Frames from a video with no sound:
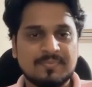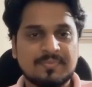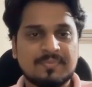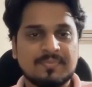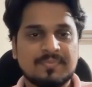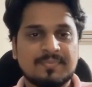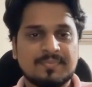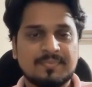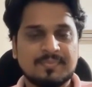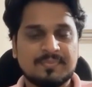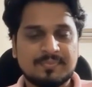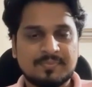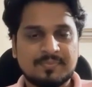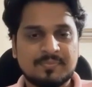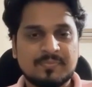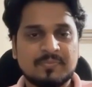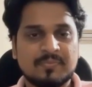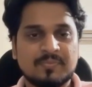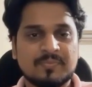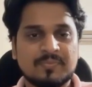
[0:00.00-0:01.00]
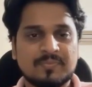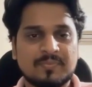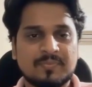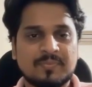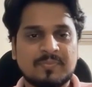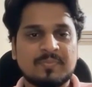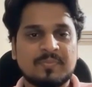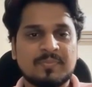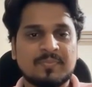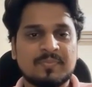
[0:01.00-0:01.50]

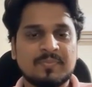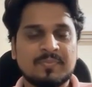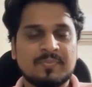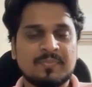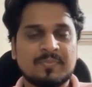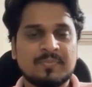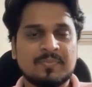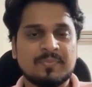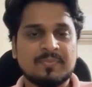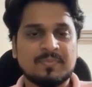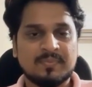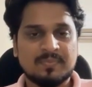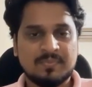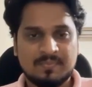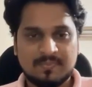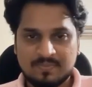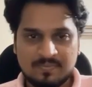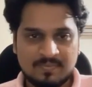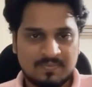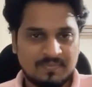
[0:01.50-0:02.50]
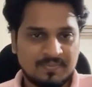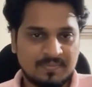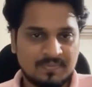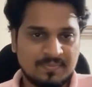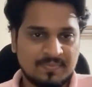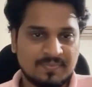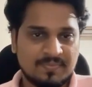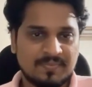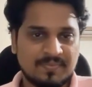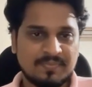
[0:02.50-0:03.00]

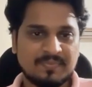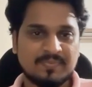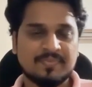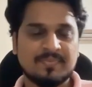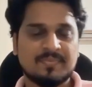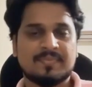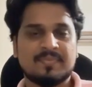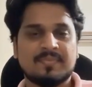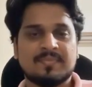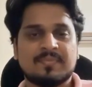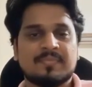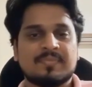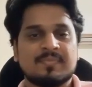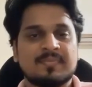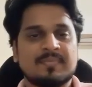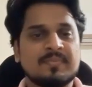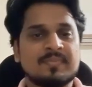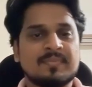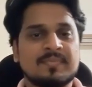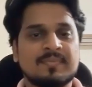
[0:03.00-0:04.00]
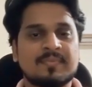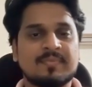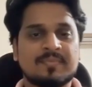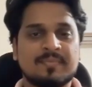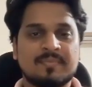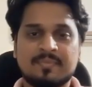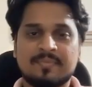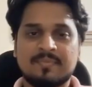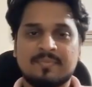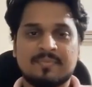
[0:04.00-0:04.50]

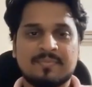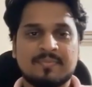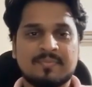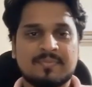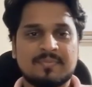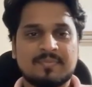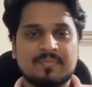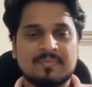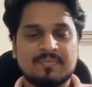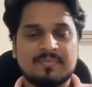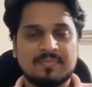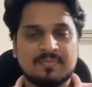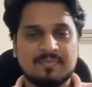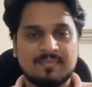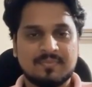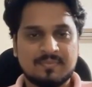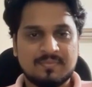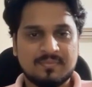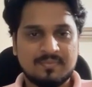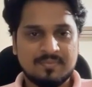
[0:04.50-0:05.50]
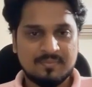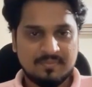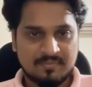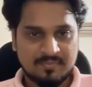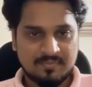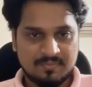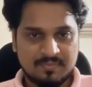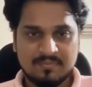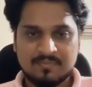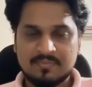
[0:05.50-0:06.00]

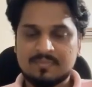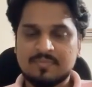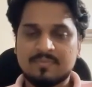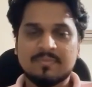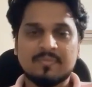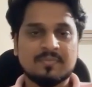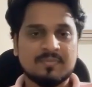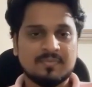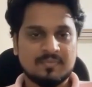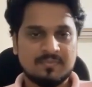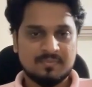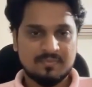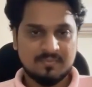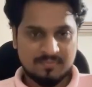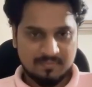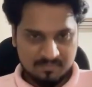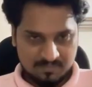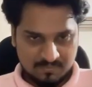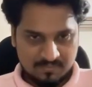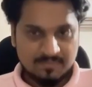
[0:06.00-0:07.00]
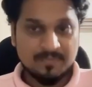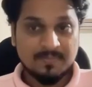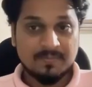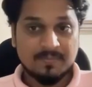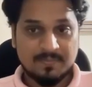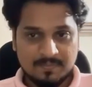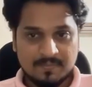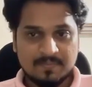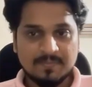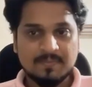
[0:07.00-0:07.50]

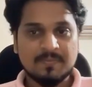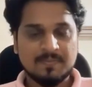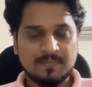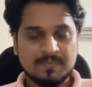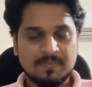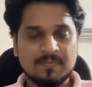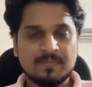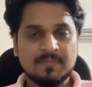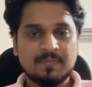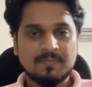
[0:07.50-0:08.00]
(not speaking)